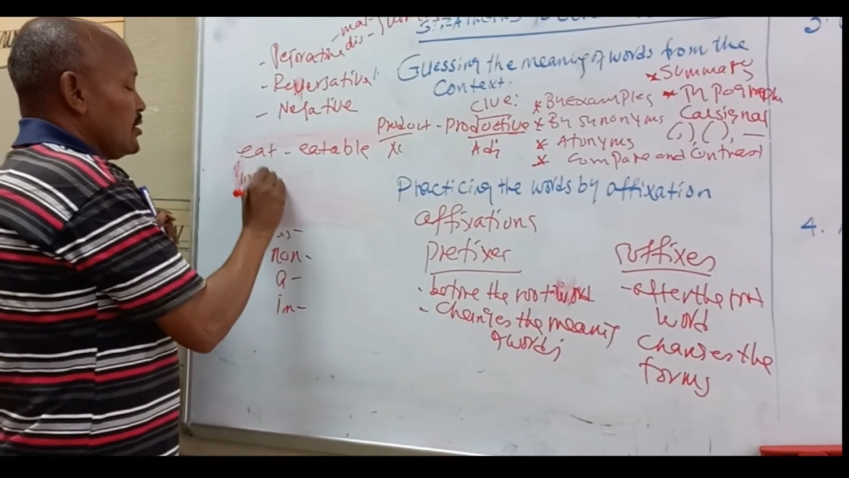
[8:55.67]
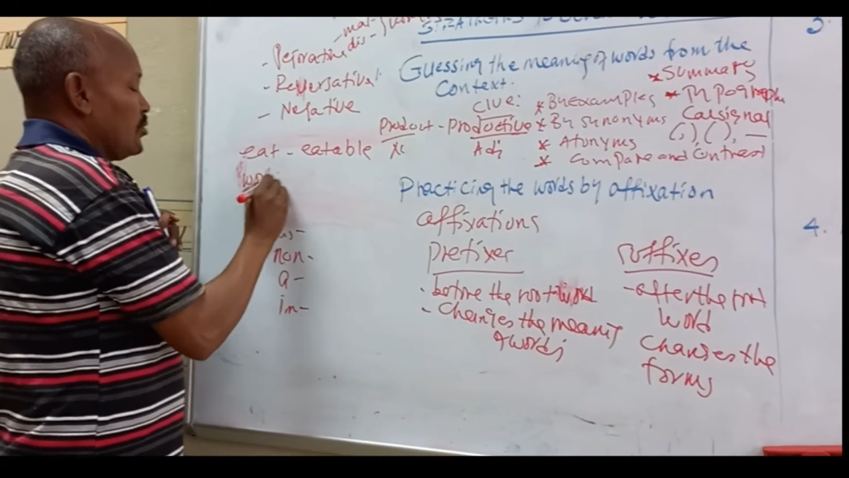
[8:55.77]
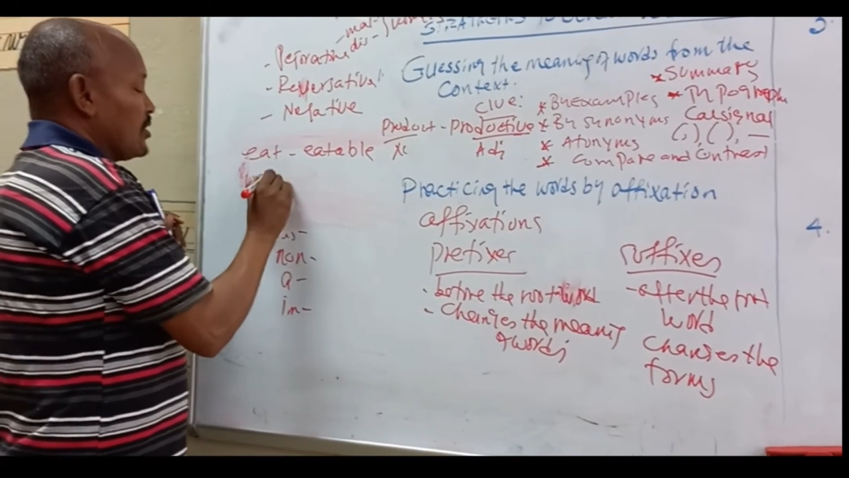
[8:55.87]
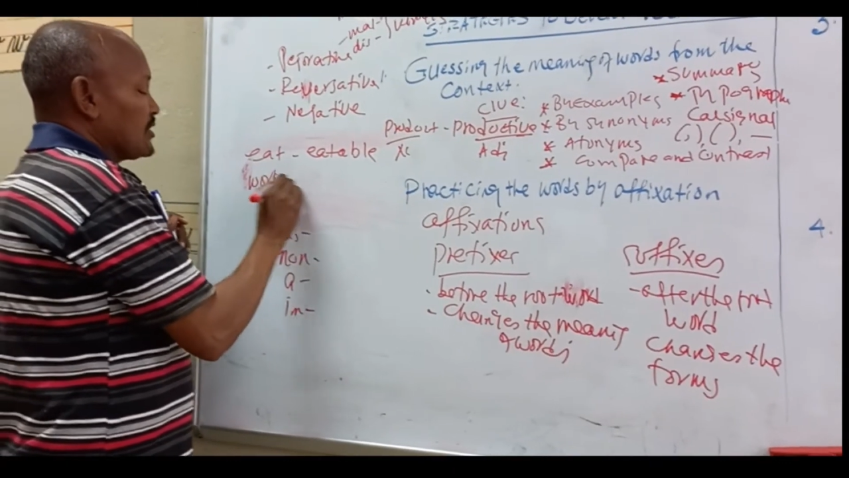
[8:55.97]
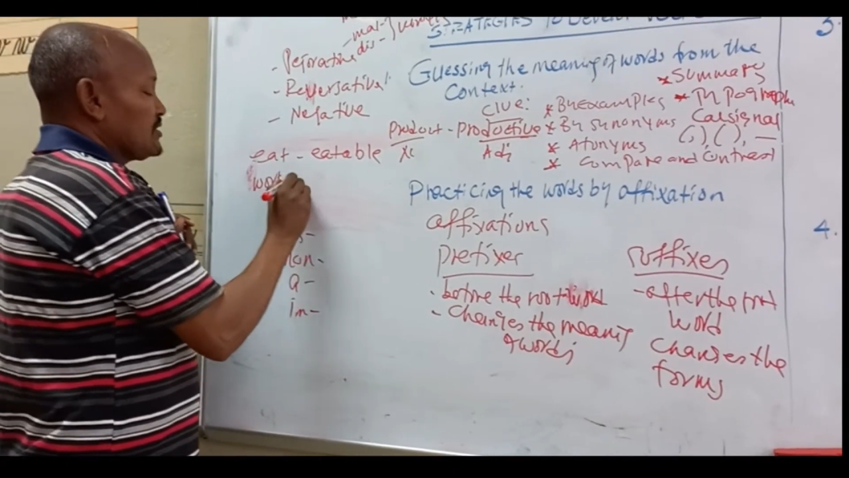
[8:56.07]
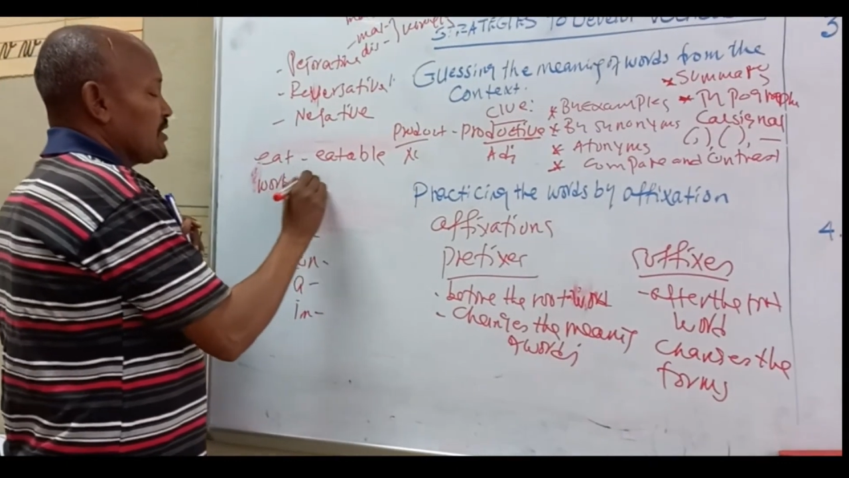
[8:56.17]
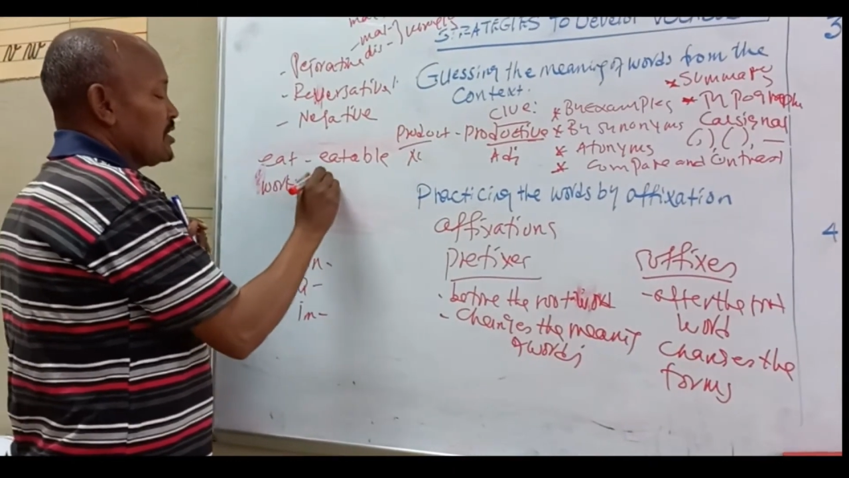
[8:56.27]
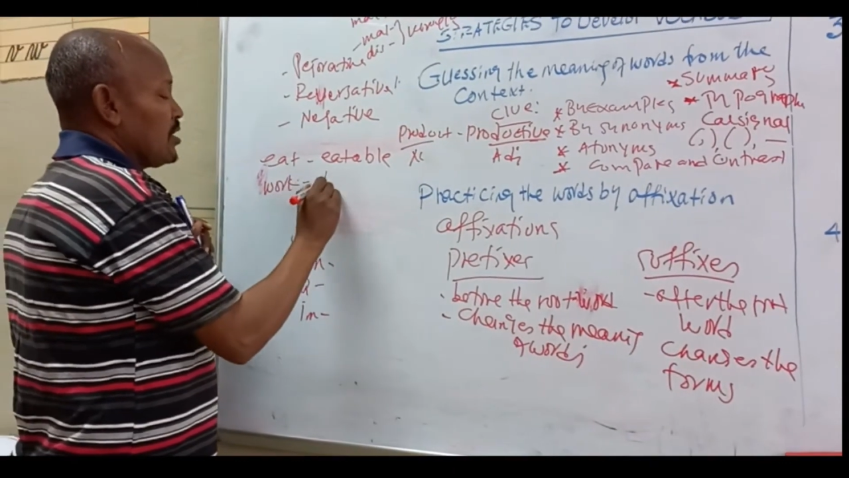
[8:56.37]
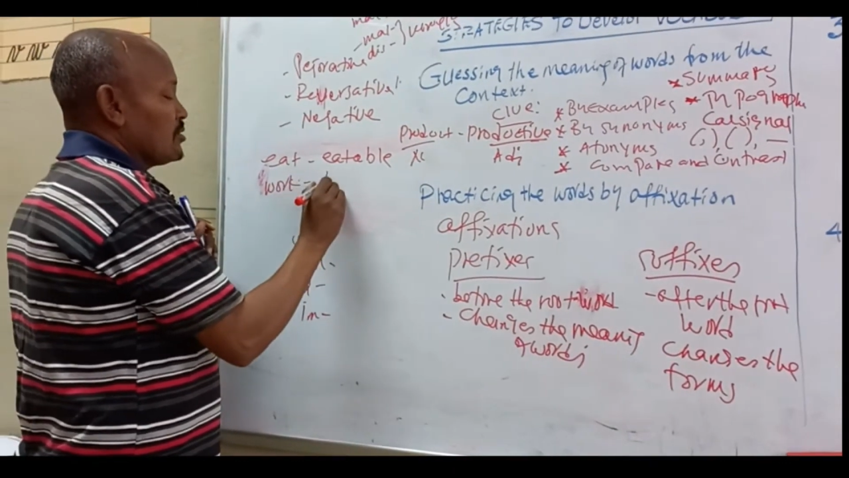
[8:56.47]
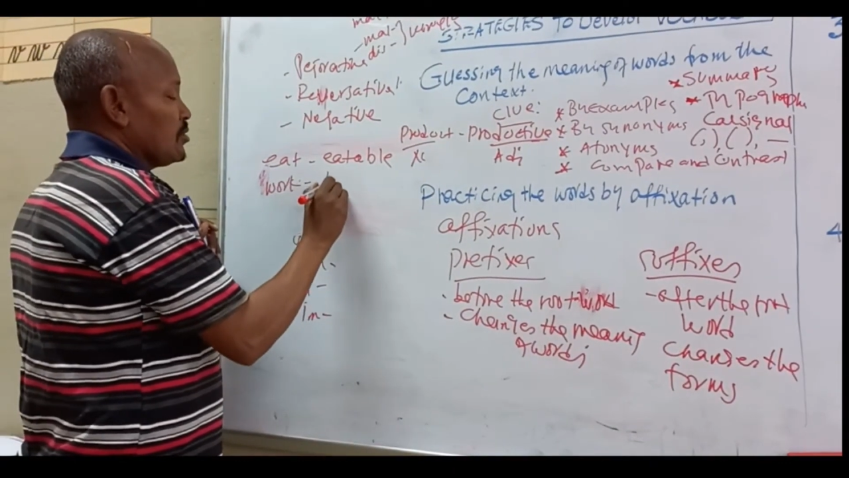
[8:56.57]
Work is a
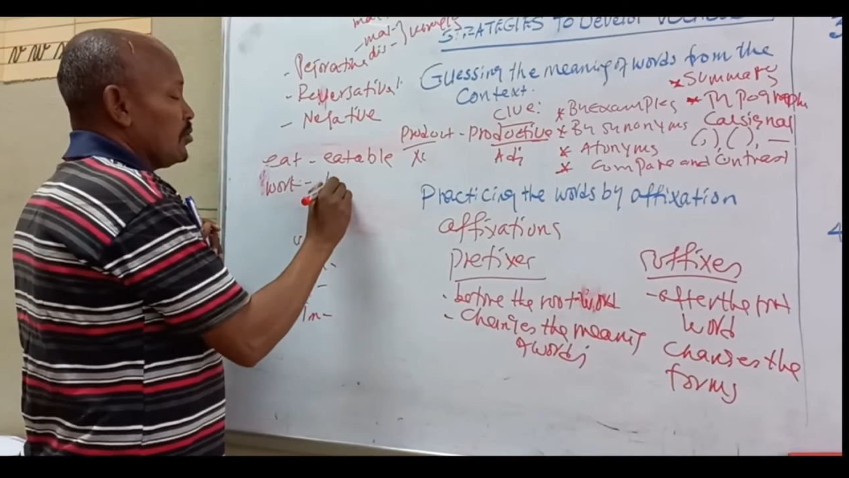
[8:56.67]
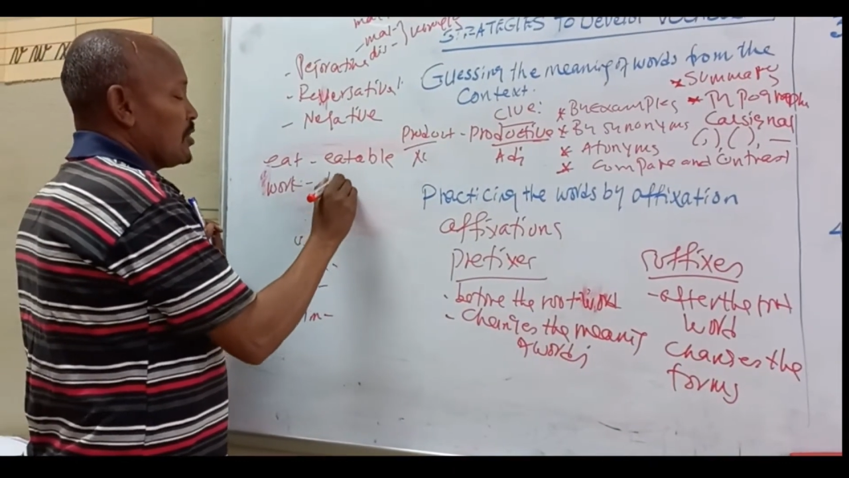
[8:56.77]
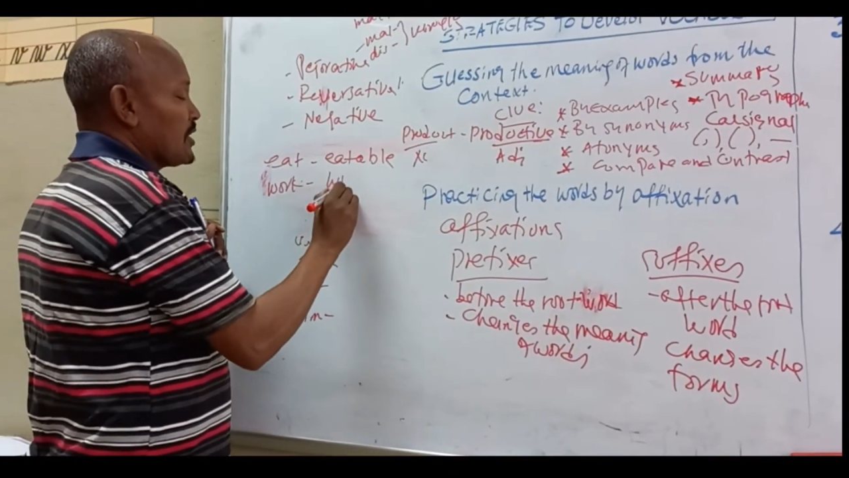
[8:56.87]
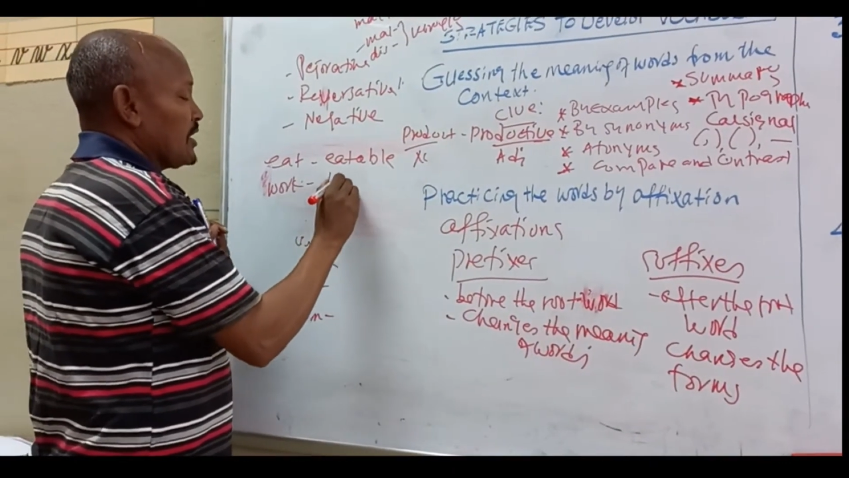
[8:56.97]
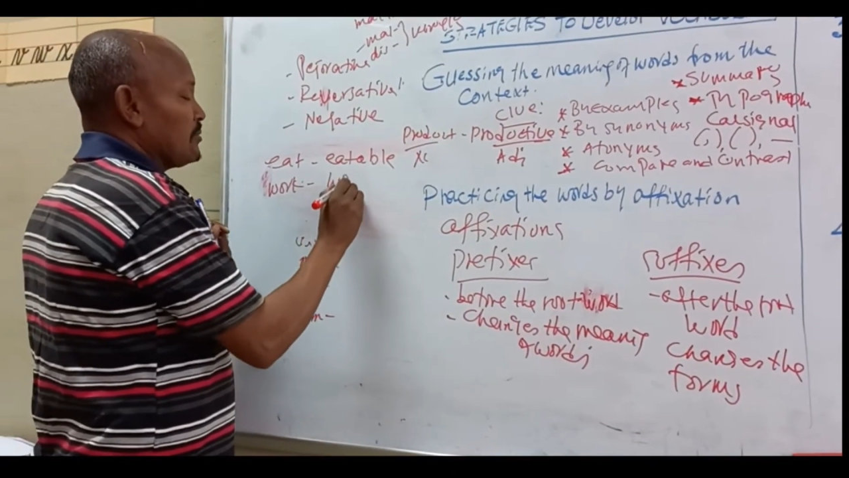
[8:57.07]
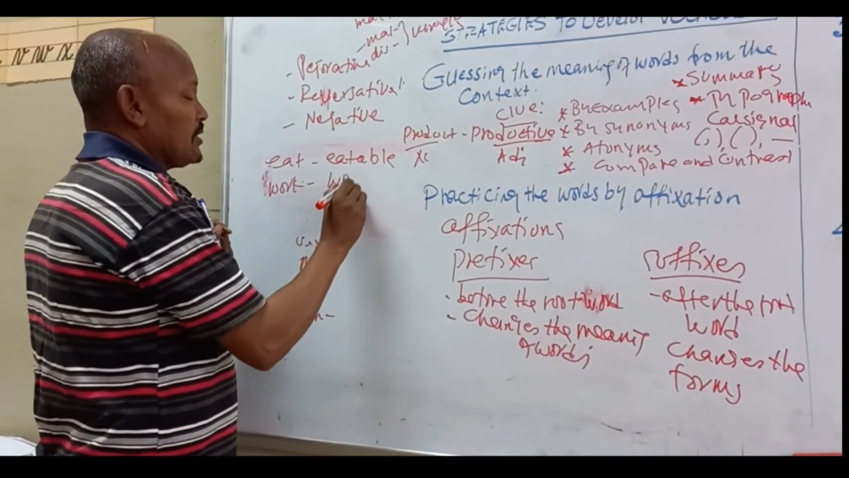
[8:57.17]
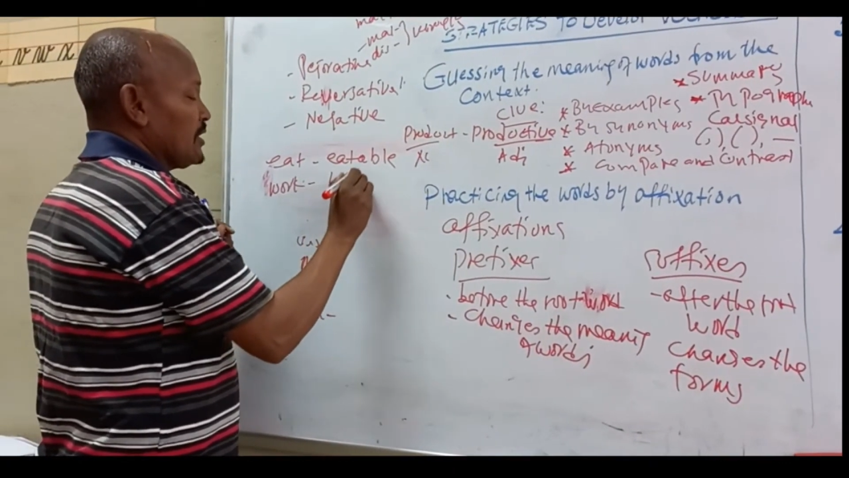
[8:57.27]
noun, workable